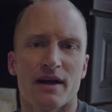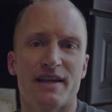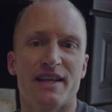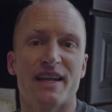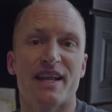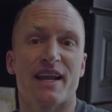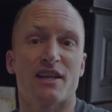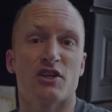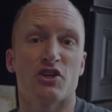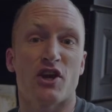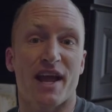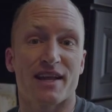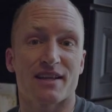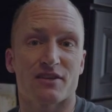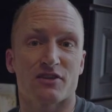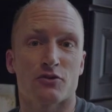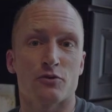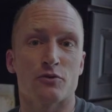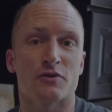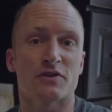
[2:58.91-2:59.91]
I did get a
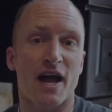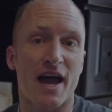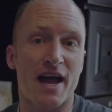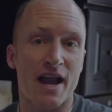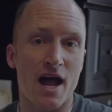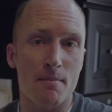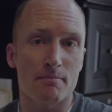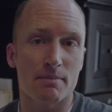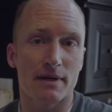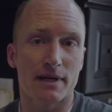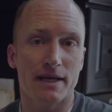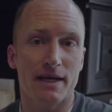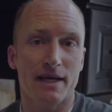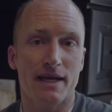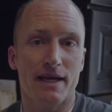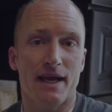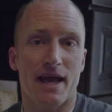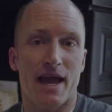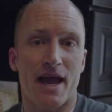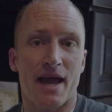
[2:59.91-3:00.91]
chance to sign up
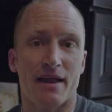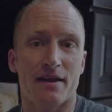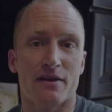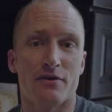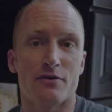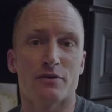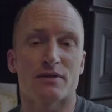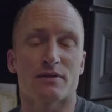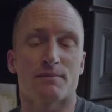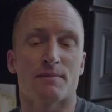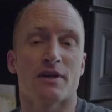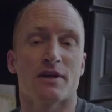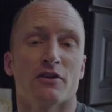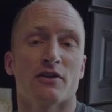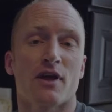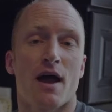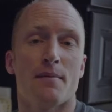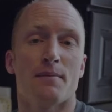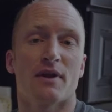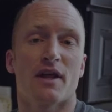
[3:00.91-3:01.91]
and do some
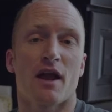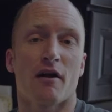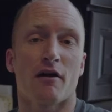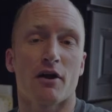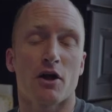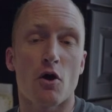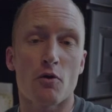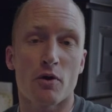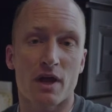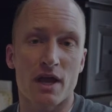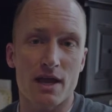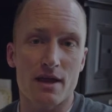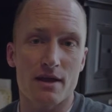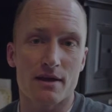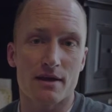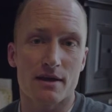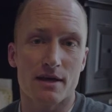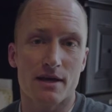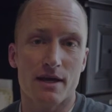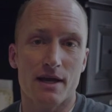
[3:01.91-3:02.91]
Diamond karaoke
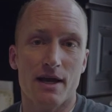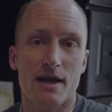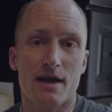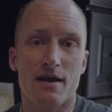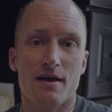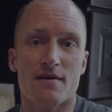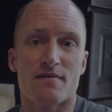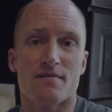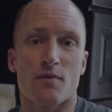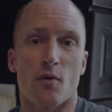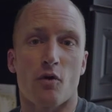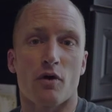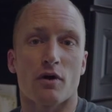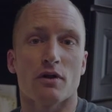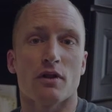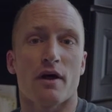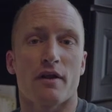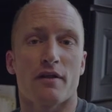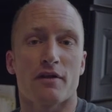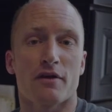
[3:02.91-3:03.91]
for
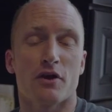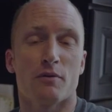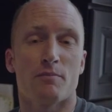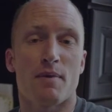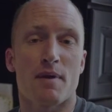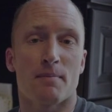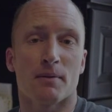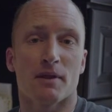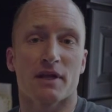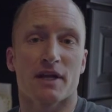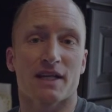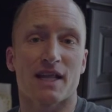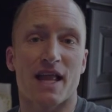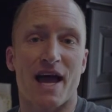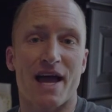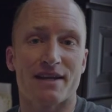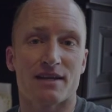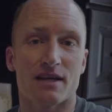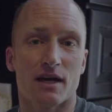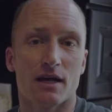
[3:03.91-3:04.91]
a lot of the good people in
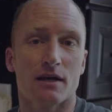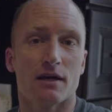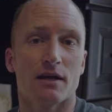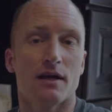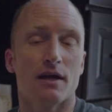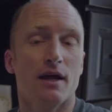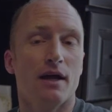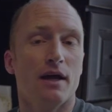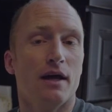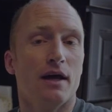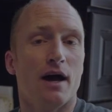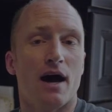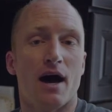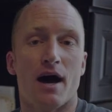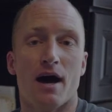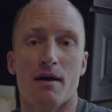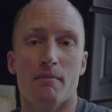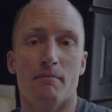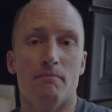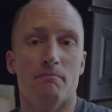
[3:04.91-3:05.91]
Atlanta.
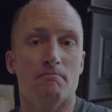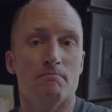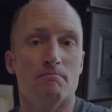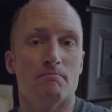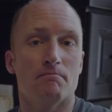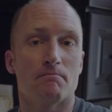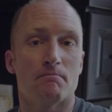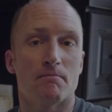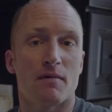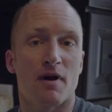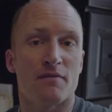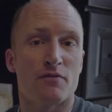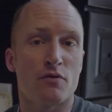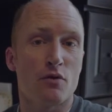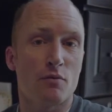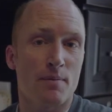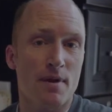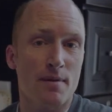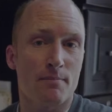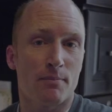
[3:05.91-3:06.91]
A
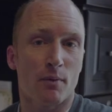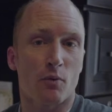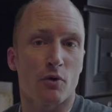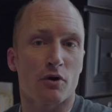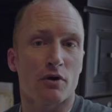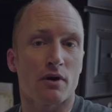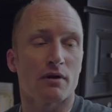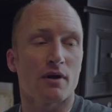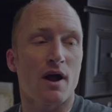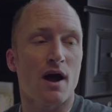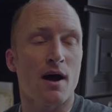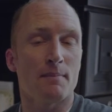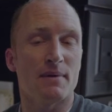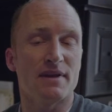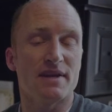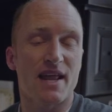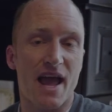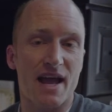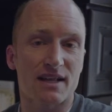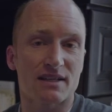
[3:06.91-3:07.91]
few people were up
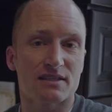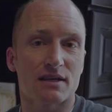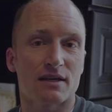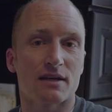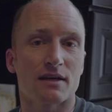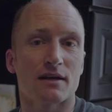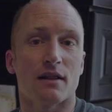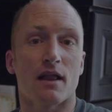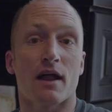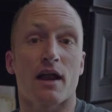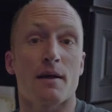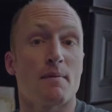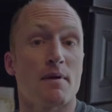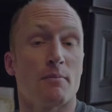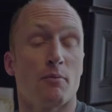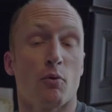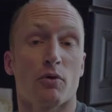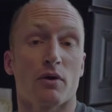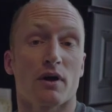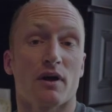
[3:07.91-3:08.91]
and dancing, a lot of
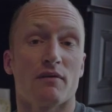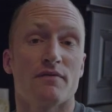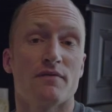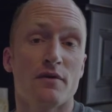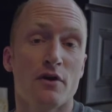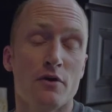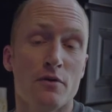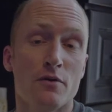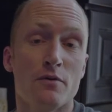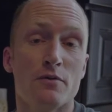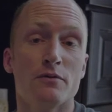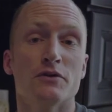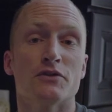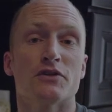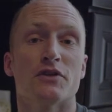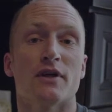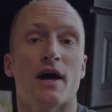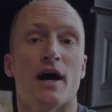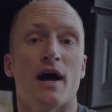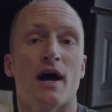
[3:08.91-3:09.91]
people were confused.